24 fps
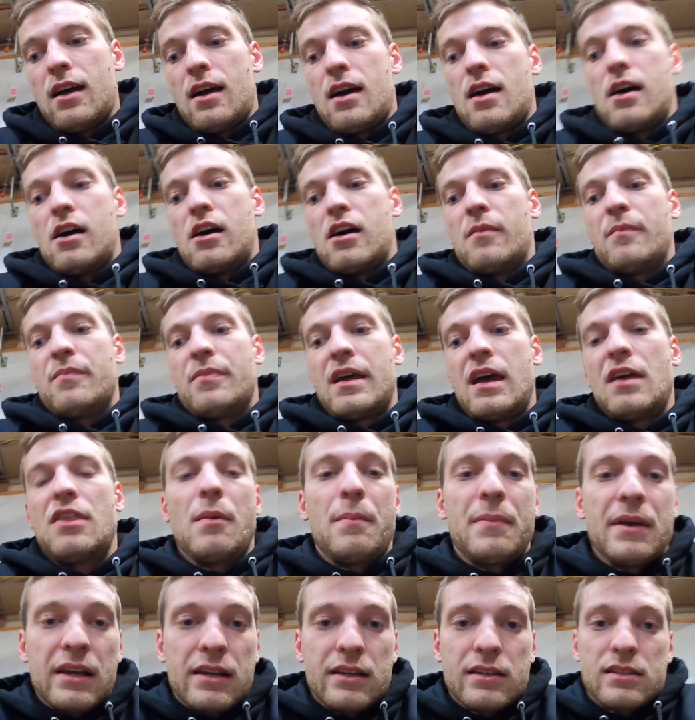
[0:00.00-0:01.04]
And
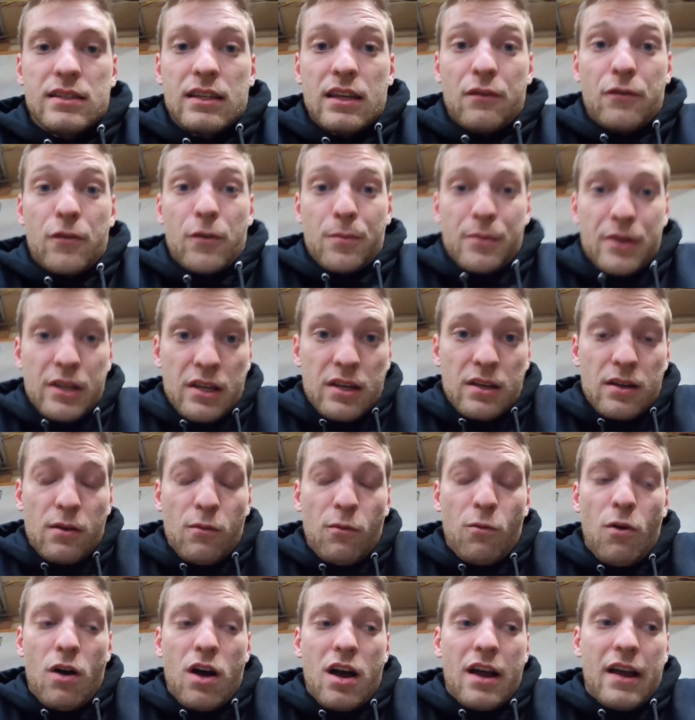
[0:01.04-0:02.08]
the biggest thing for me,
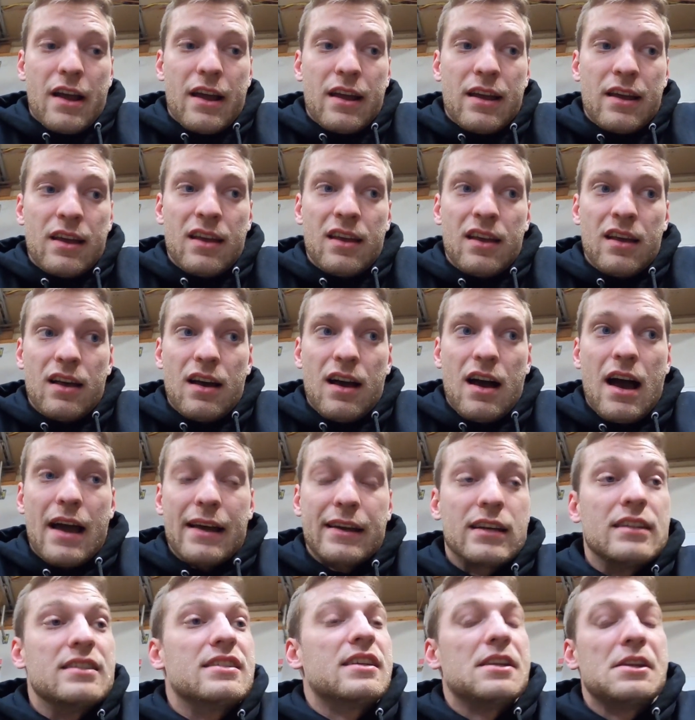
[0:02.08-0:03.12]
why
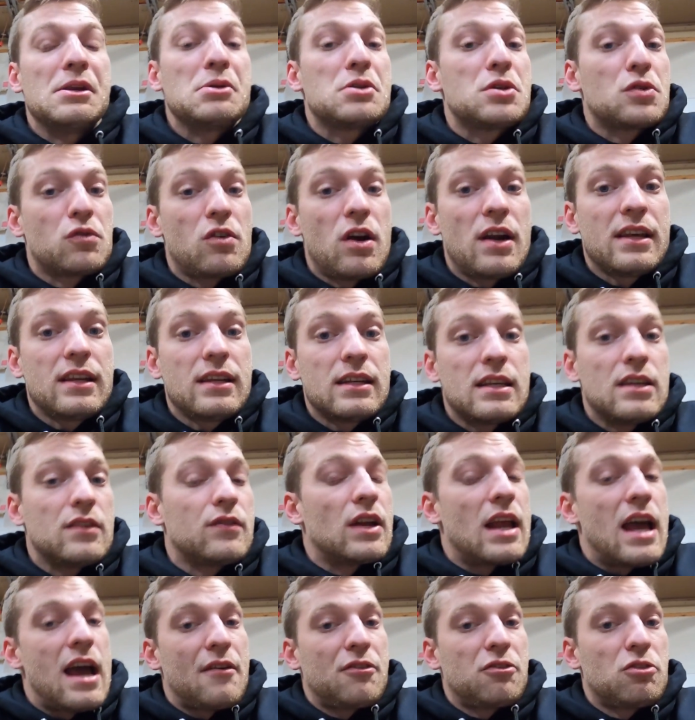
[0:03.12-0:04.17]
I continued to run it
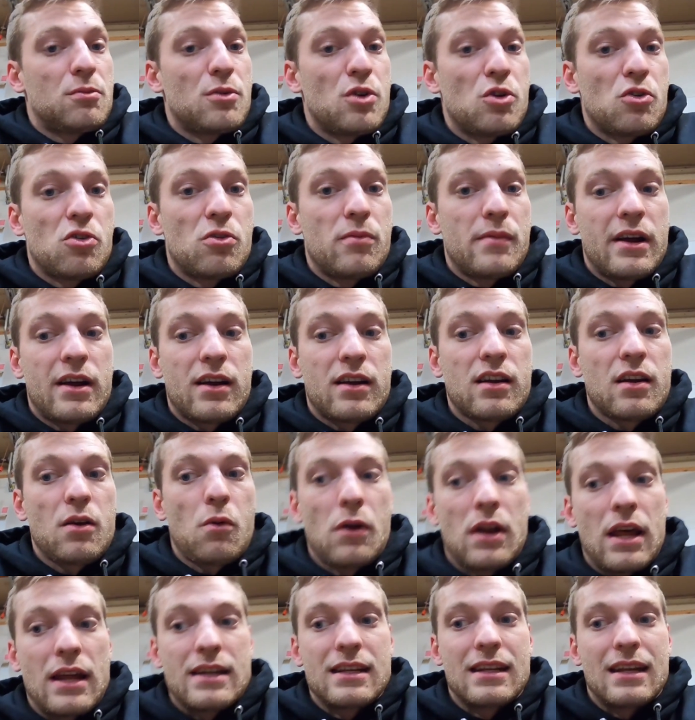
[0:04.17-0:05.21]
even after Moto America,
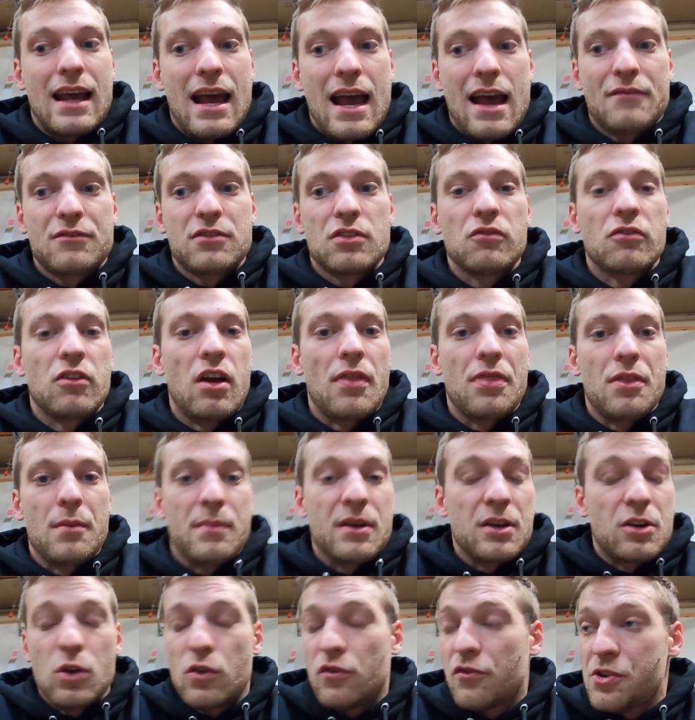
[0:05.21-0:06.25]
when I didn't have to run the
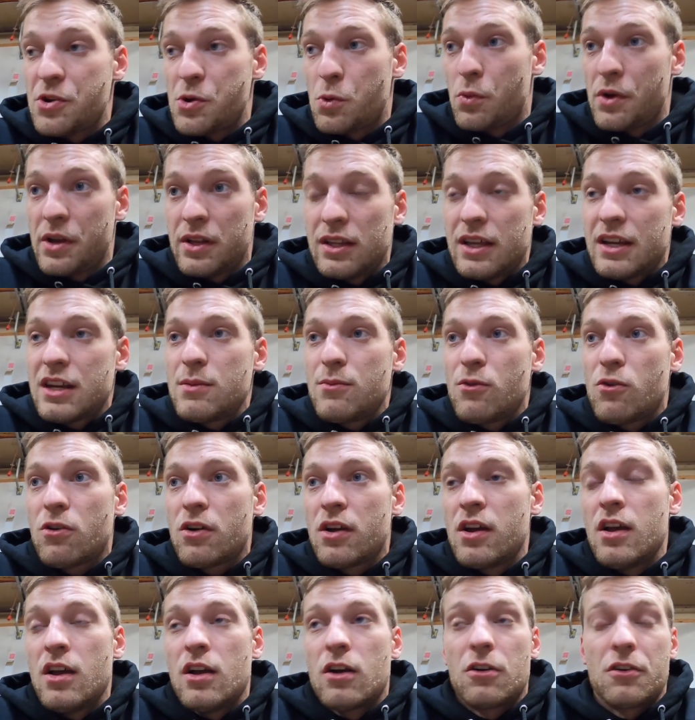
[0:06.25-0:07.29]
bigger rear wheel
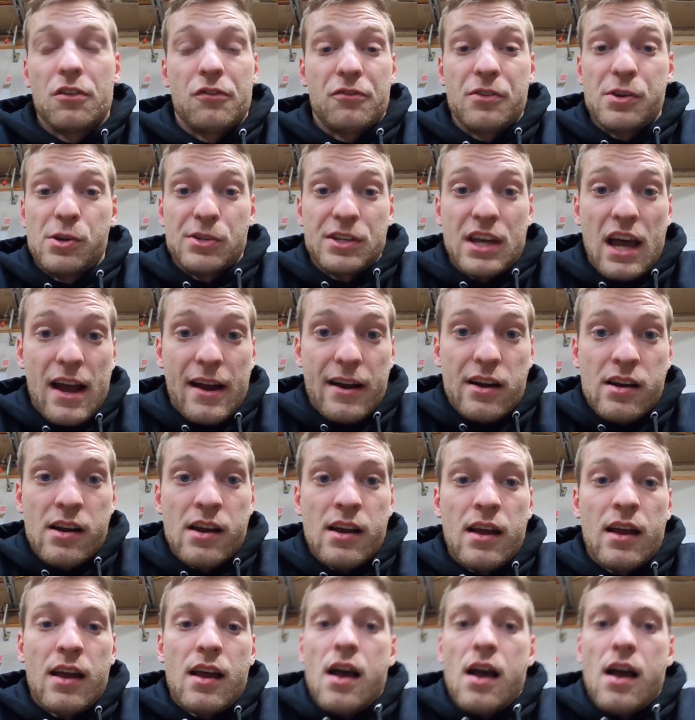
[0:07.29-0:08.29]
anymore, or the rear tire,